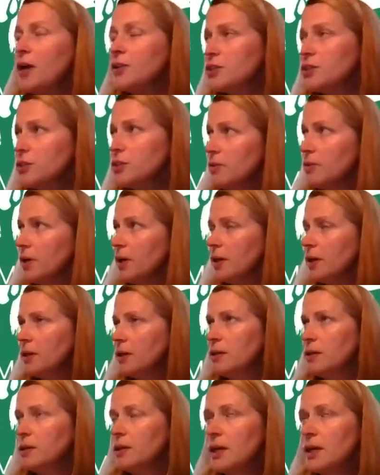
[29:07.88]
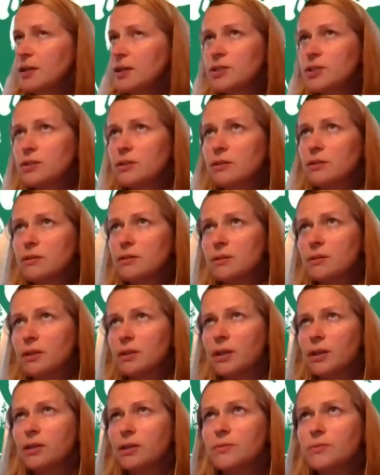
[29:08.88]
you know, and last year,
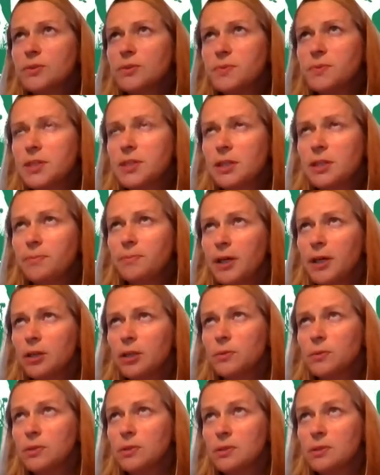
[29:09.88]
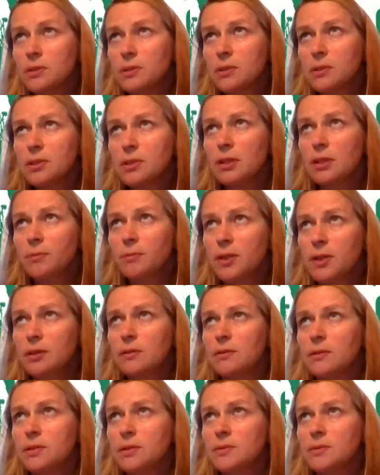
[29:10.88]
like, there was particularly bad winds at this time of the
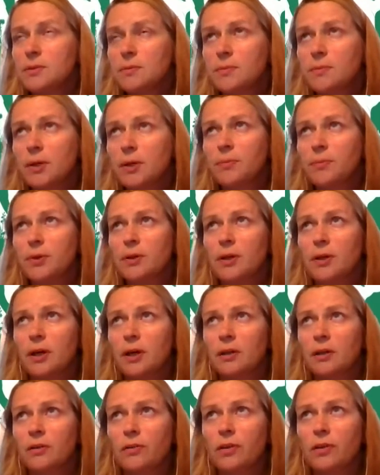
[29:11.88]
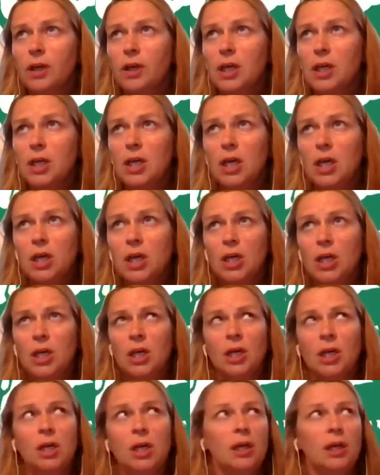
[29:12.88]
year, I seem to remember, and
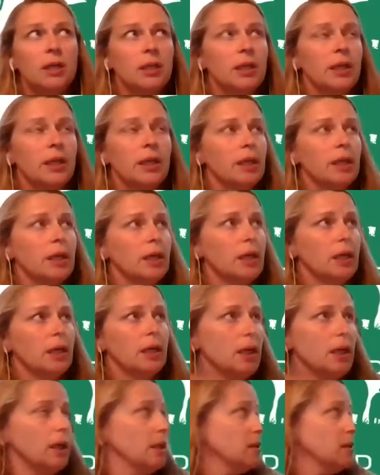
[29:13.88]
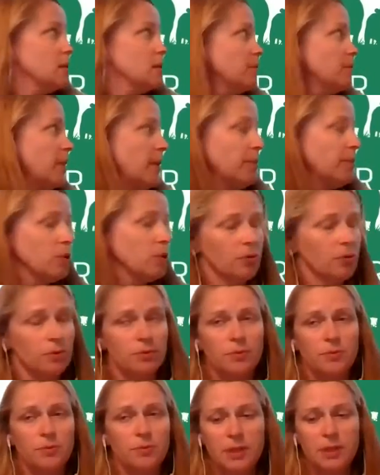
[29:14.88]
like and some apple
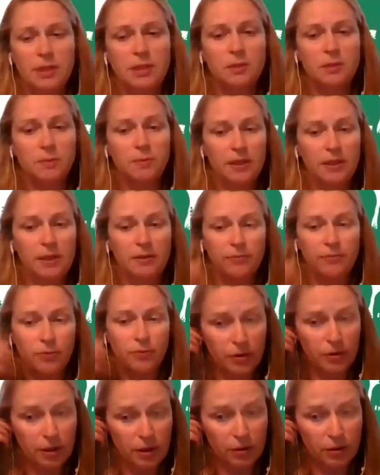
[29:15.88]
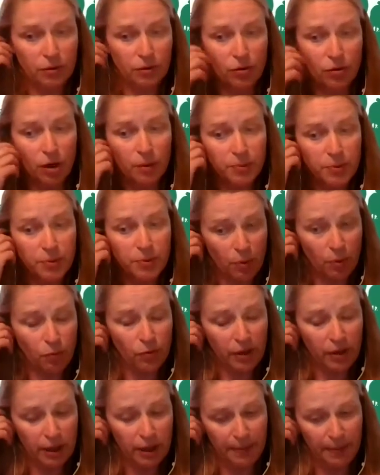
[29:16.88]
growers were saying to me, therefore their crops were
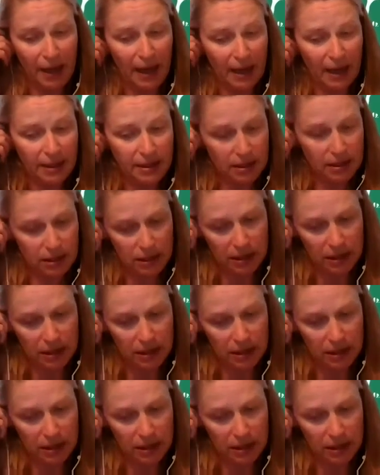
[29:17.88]
really bad